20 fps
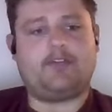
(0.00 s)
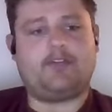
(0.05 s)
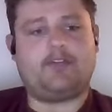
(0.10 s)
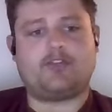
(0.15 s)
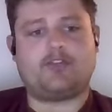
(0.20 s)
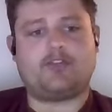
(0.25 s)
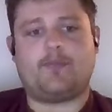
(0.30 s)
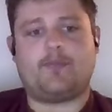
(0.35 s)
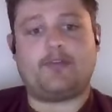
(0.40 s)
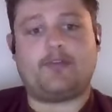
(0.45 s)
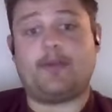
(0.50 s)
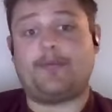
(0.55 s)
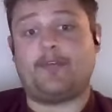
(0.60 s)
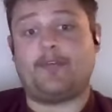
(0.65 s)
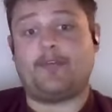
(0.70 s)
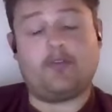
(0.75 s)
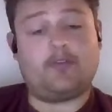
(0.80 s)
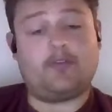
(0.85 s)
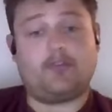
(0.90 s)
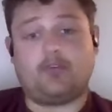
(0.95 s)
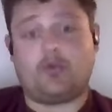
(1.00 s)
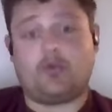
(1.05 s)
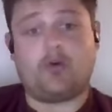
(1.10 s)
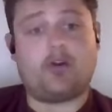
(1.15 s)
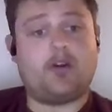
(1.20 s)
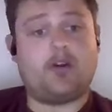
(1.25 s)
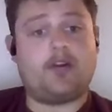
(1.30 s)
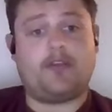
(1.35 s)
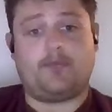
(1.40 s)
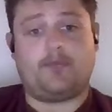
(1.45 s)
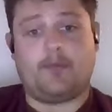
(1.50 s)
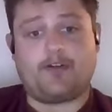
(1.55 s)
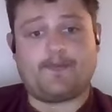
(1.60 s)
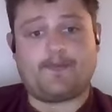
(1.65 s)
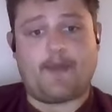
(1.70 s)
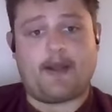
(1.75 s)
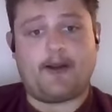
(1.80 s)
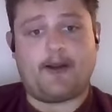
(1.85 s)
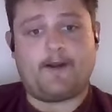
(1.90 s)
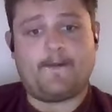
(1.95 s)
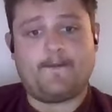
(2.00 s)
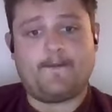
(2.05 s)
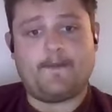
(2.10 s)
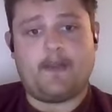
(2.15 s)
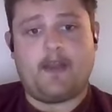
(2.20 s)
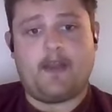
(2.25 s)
social substance use disorder. It's much better.